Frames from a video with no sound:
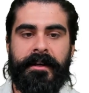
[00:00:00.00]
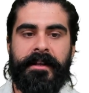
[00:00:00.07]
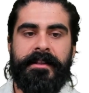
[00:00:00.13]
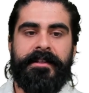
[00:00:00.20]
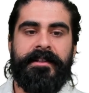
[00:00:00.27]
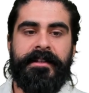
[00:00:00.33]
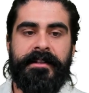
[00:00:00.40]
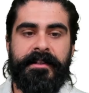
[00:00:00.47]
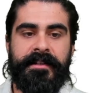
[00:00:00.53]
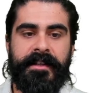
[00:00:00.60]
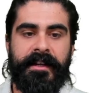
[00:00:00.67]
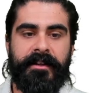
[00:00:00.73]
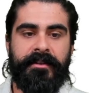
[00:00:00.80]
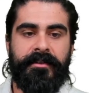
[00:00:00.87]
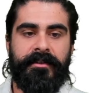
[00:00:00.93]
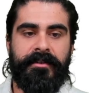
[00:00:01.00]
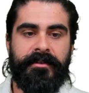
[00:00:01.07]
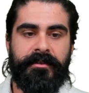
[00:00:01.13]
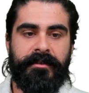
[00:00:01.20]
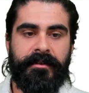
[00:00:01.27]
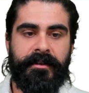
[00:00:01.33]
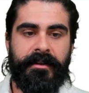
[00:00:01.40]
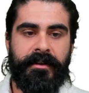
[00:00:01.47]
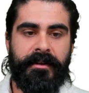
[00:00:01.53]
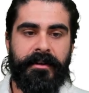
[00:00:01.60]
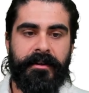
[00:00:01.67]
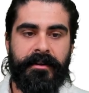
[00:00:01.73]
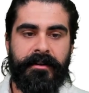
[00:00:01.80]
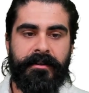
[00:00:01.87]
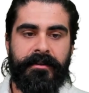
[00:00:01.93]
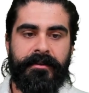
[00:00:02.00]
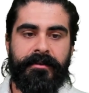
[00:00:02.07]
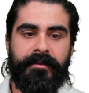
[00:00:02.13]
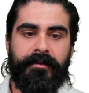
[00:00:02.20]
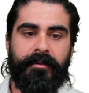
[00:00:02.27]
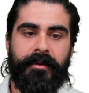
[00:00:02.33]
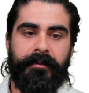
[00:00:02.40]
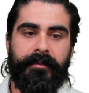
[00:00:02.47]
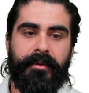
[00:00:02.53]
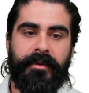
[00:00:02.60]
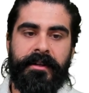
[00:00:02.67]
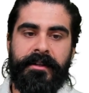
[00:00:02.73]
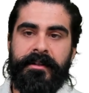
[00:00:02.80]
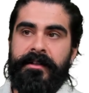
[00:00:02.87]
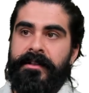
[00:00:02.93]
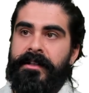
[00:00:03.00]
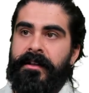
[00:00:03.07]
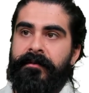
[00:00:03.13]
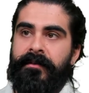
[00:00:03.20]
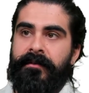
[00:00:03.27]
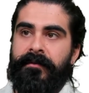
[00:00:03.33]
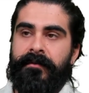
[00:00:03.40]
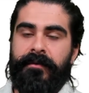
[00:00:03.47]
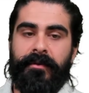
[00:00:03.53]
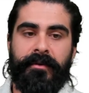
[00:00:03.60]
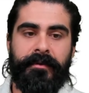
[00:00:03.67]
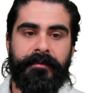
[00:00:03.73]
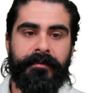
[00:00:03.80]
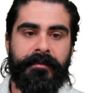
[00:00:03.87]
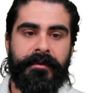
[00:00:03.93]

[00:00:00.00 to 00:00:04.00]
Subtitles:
and this is in seconds. So 1.74.